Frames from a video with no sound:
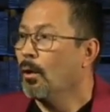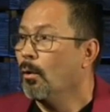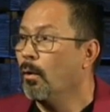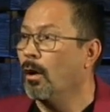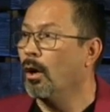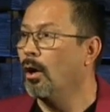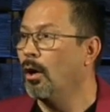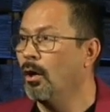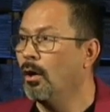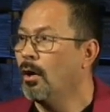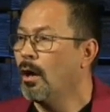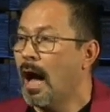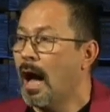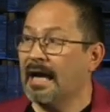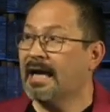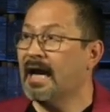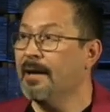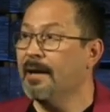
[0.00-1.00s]
Whoa!
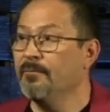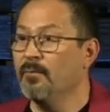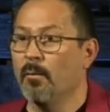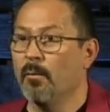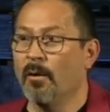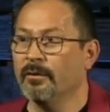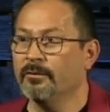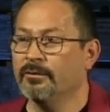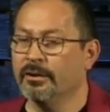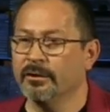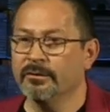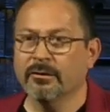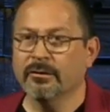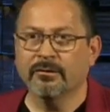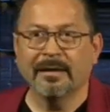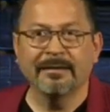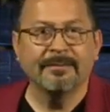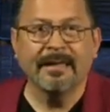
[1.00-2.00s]
I came to warn
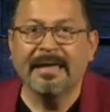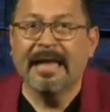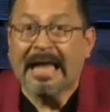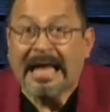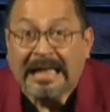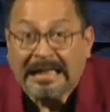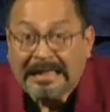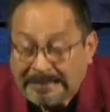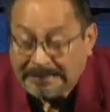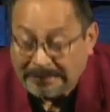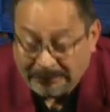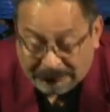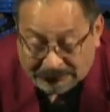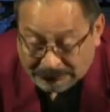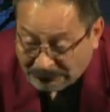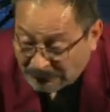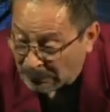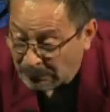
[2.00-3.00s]
churches. I said,
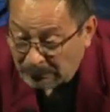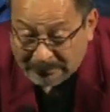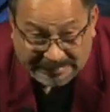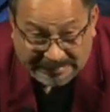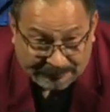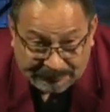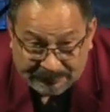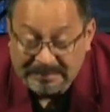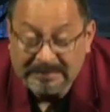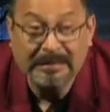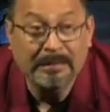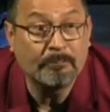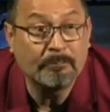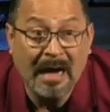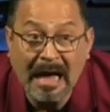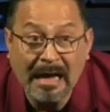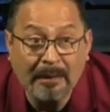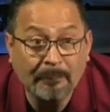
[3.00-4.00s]
"There's no gift in the
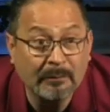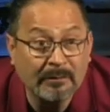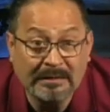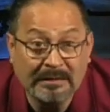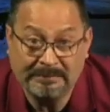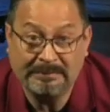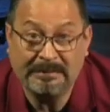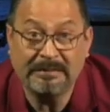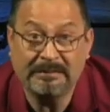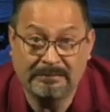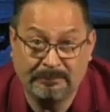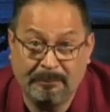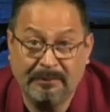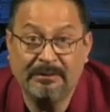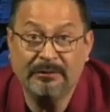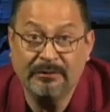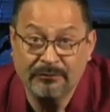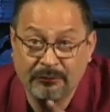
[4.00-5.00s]
Bible that says
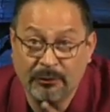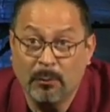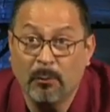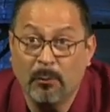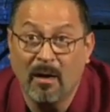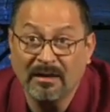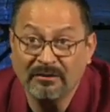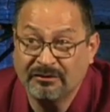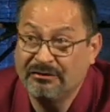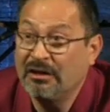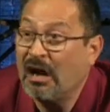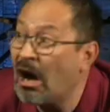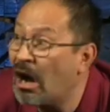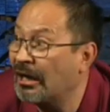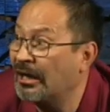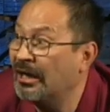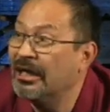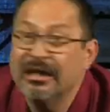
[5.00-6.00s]
spiritual
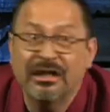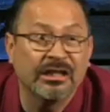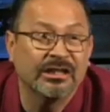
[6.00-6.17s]
watchdog."